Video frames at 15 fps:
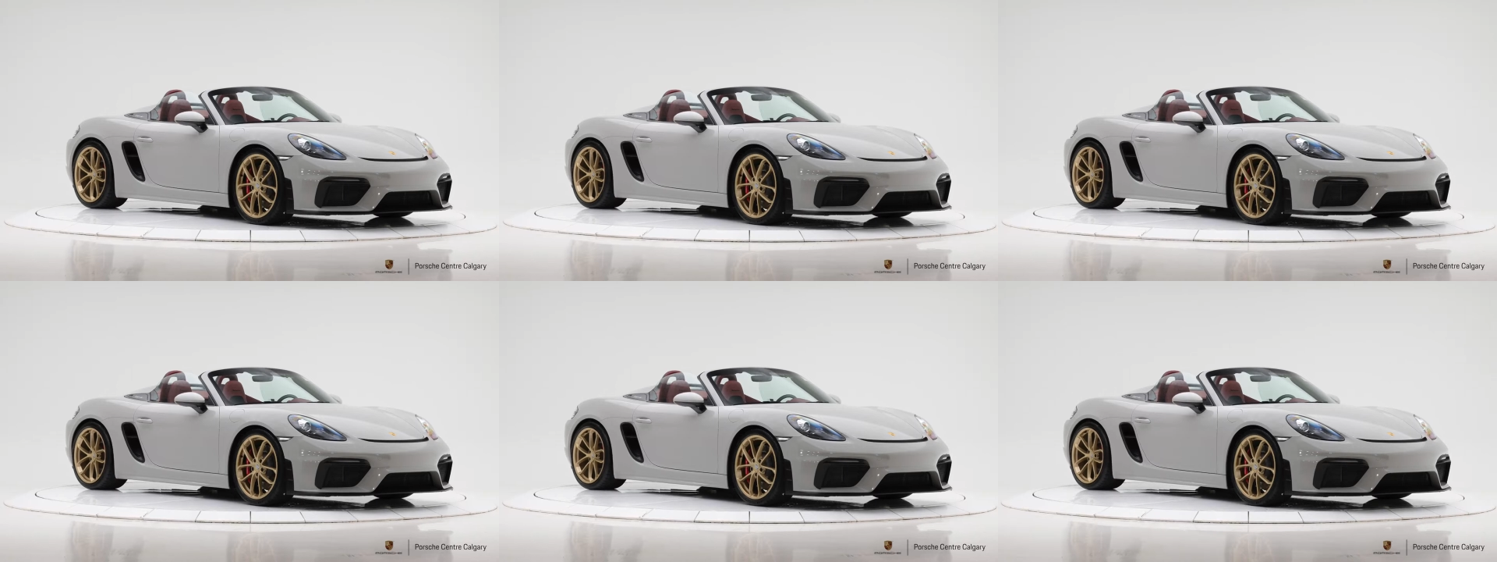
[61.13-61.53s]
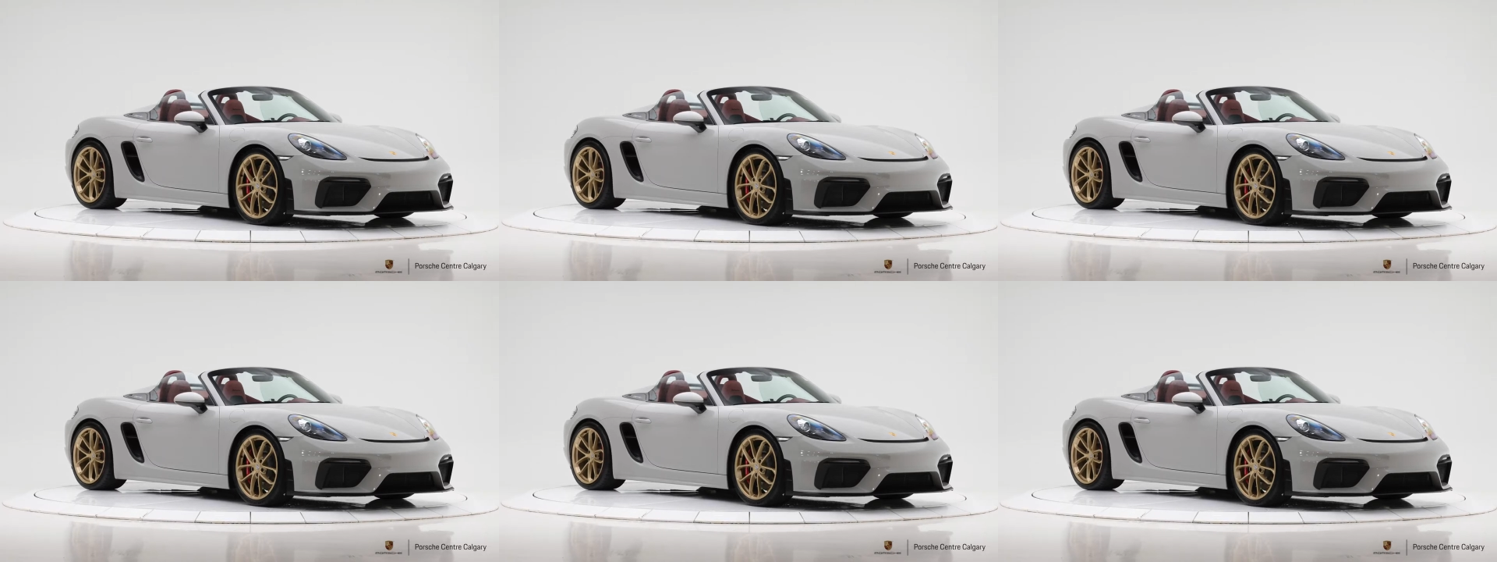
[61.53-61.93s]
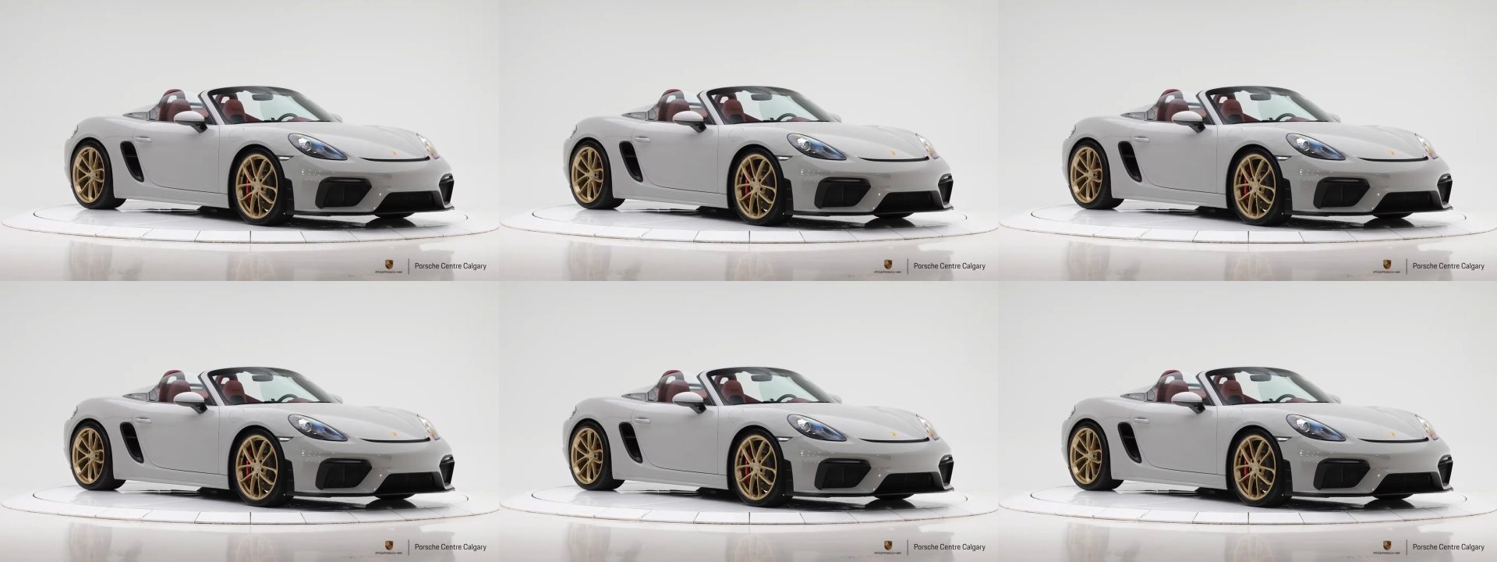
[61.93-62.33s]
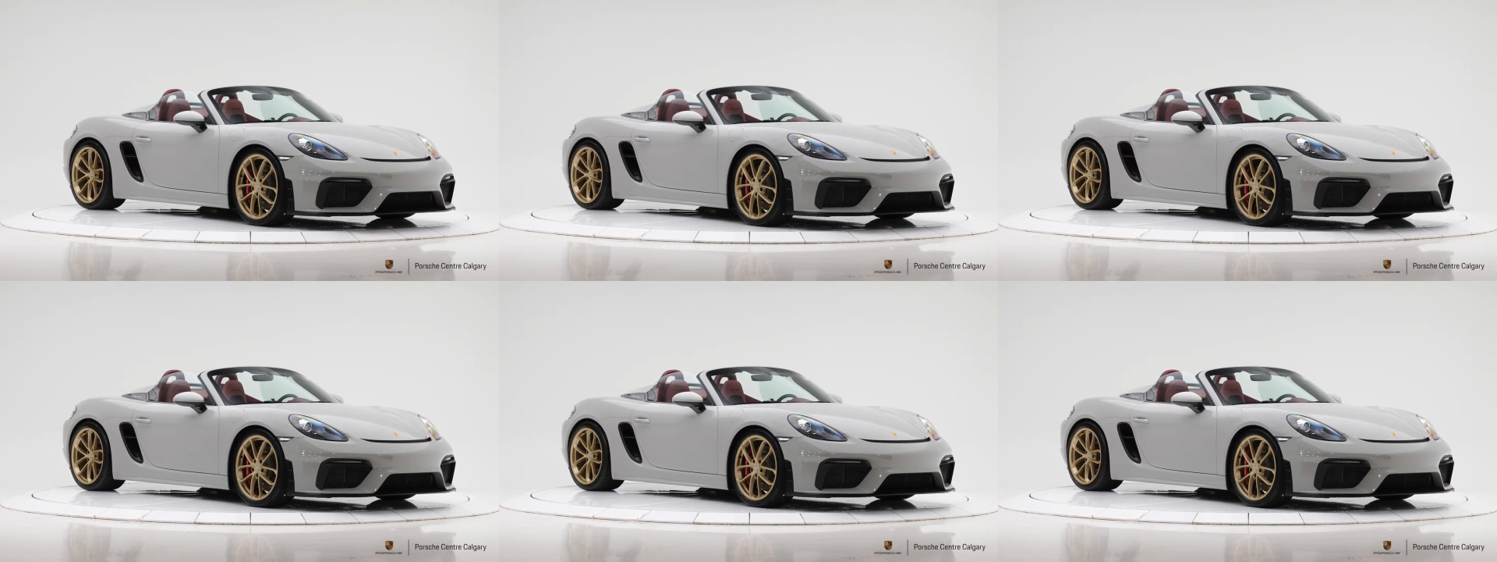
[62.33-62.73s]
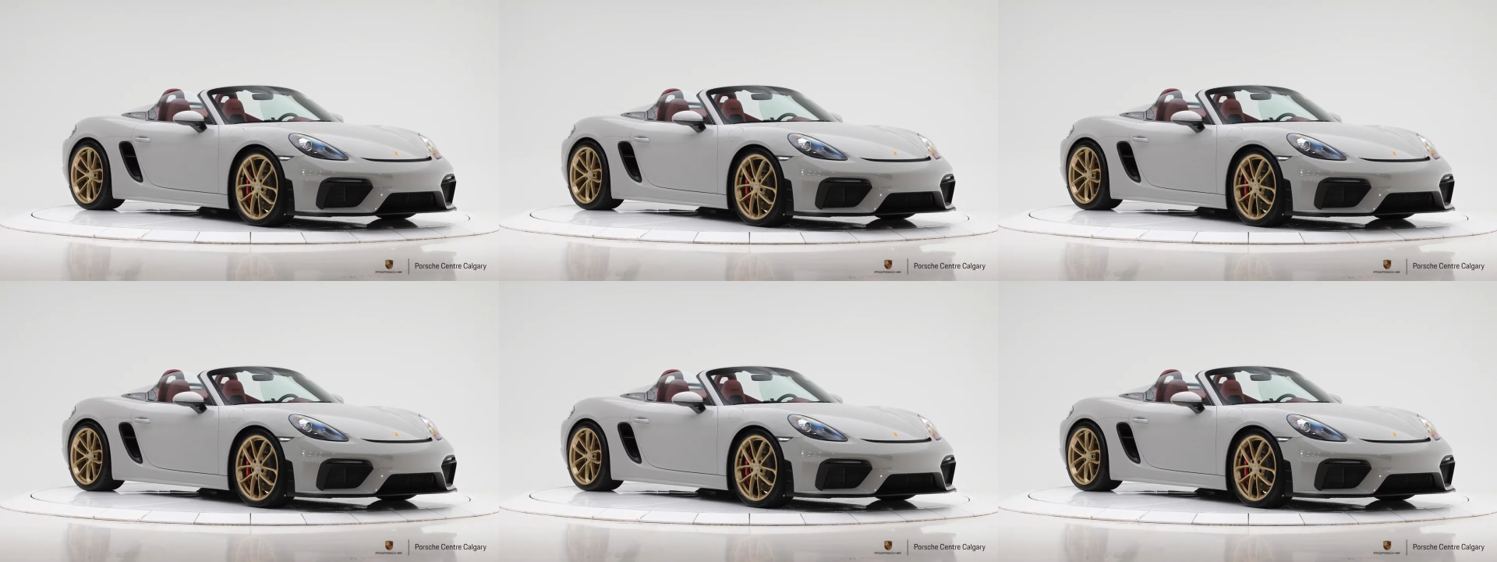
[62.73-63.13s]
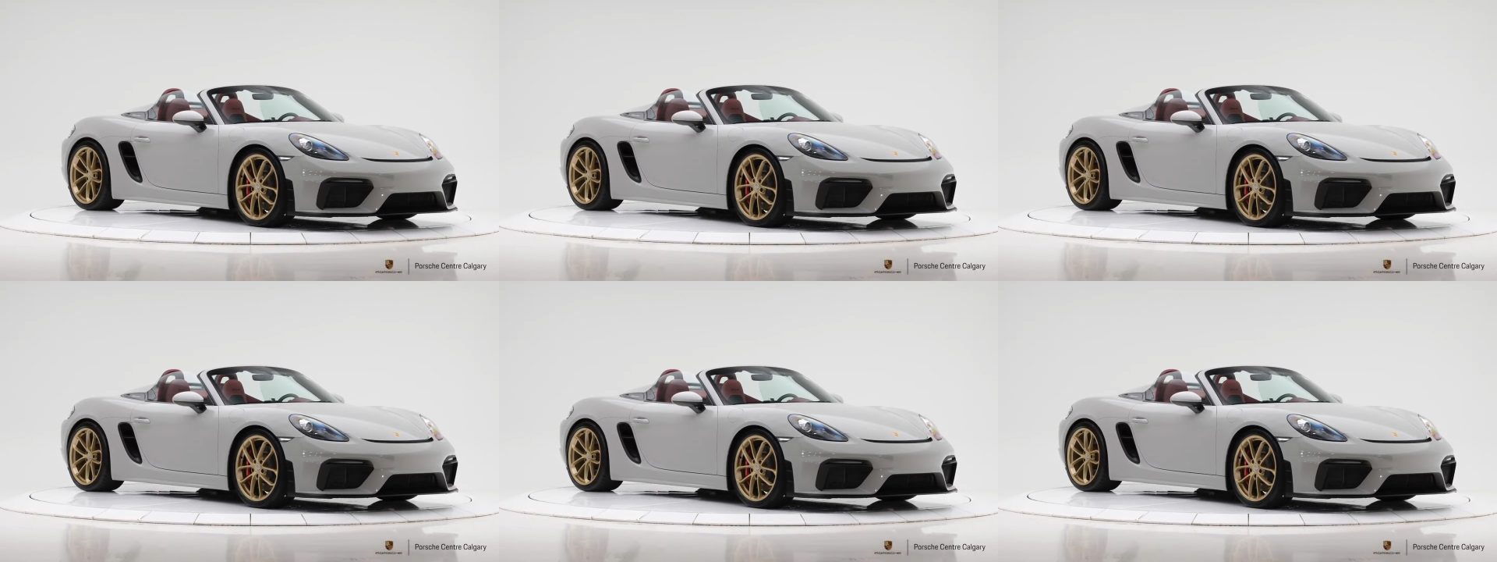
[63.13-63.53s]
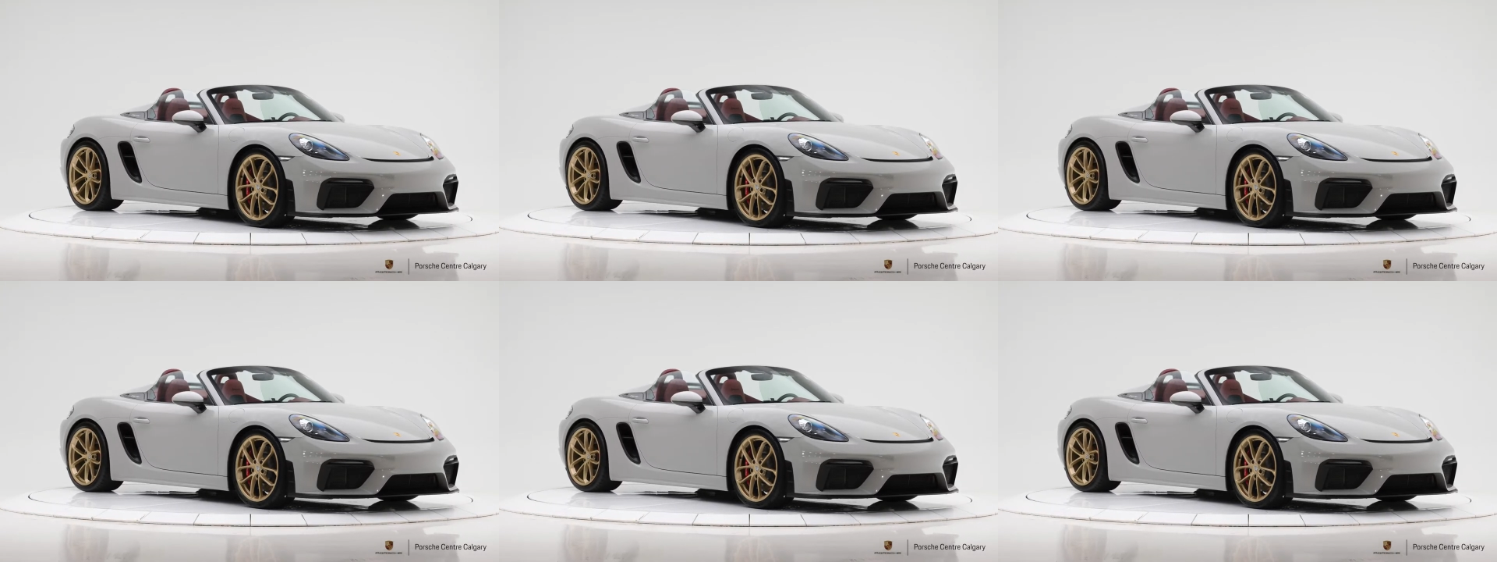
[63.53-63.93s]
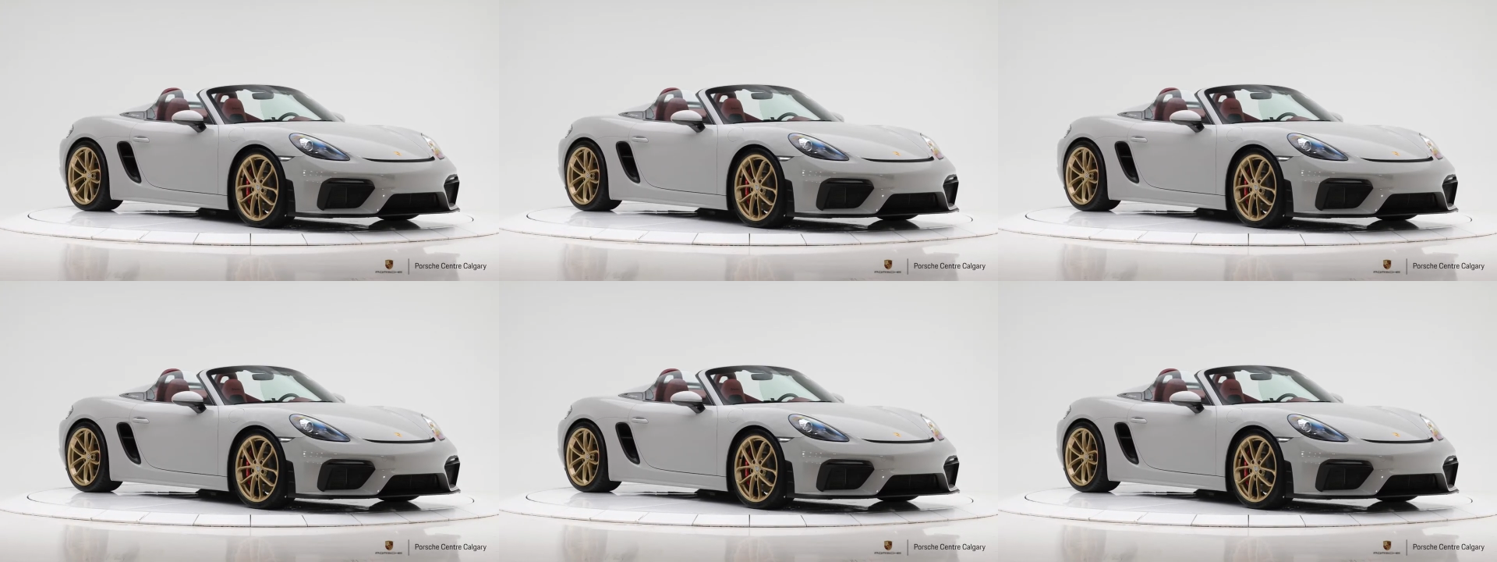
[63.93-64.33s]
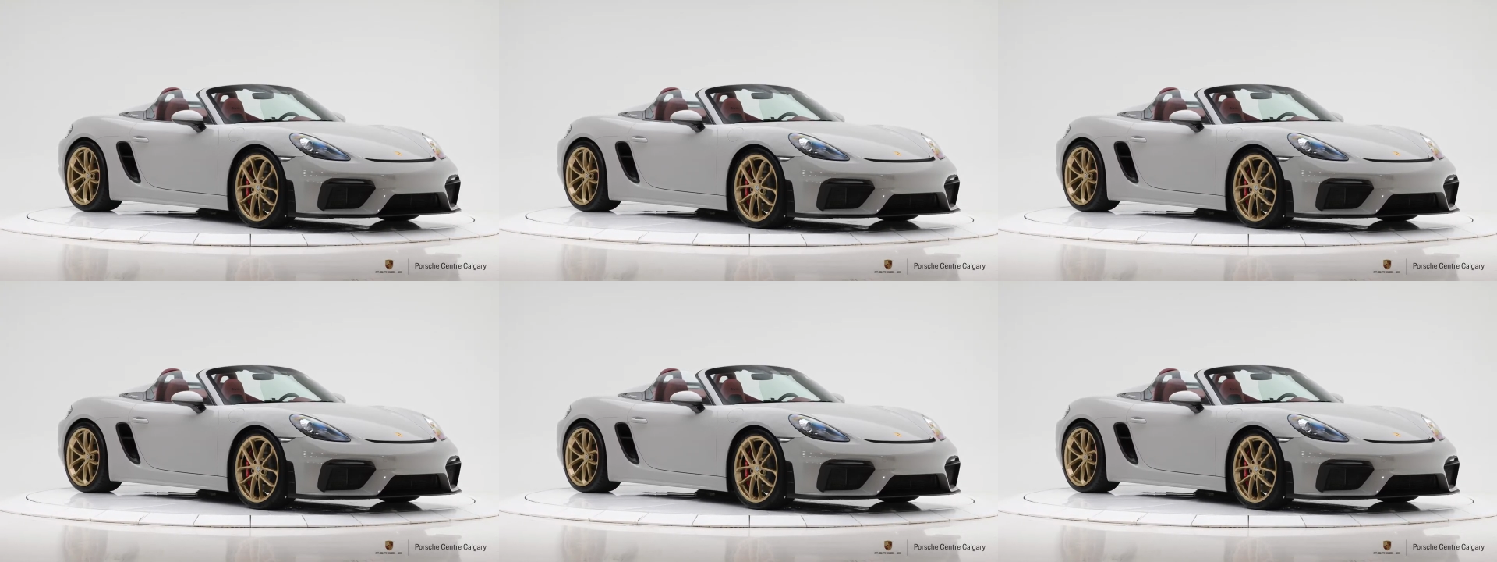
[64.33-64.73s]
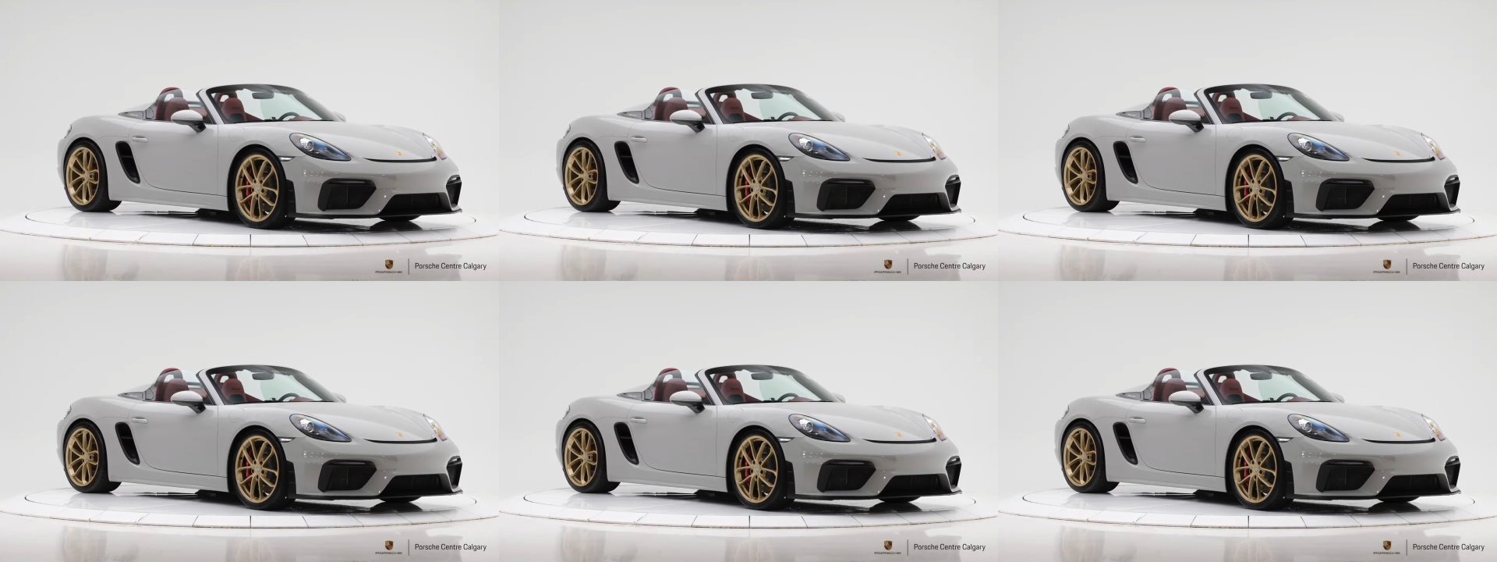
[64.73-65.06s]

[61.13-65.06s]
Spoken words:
[unreadable: no face in view]